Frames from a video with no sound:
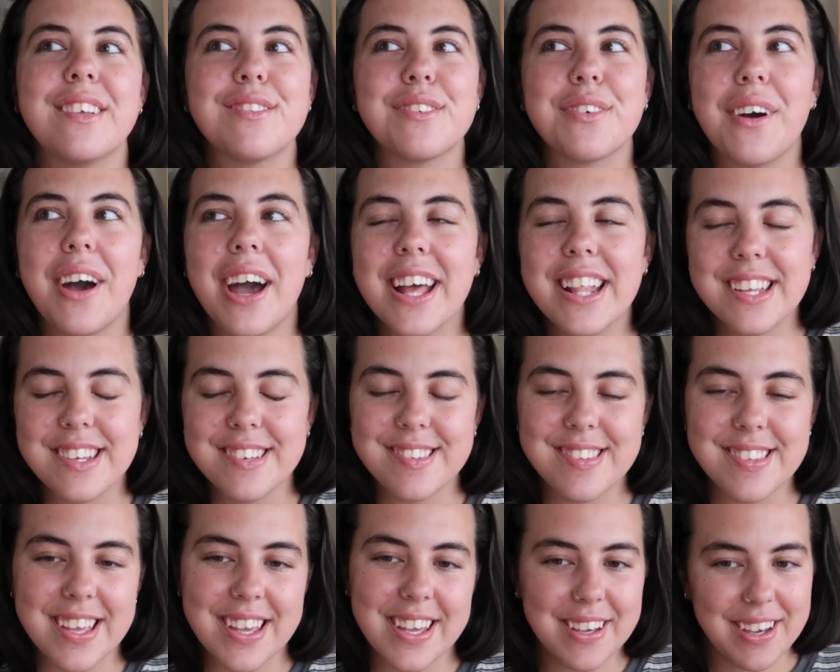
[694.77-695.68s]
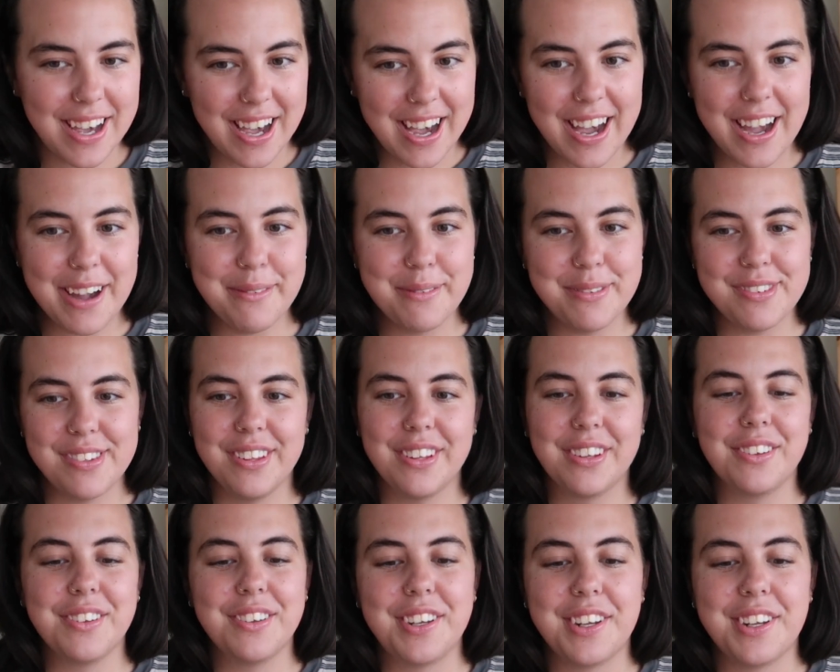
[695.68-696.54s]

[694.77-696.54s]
So I just think I was a little